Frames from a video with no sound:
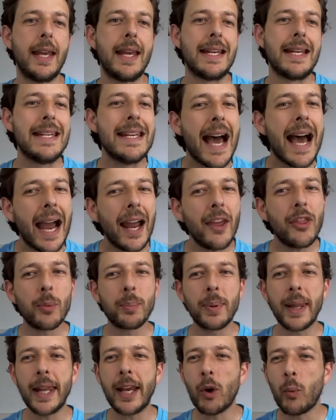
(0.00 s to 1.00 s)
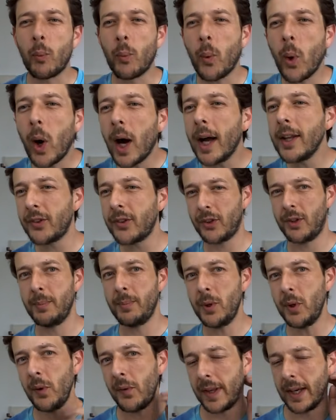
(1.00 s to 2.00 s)
Neither player wants to
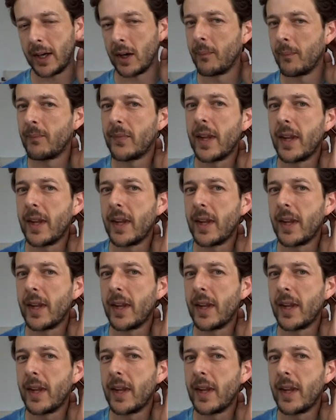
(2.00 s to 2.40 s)
move here.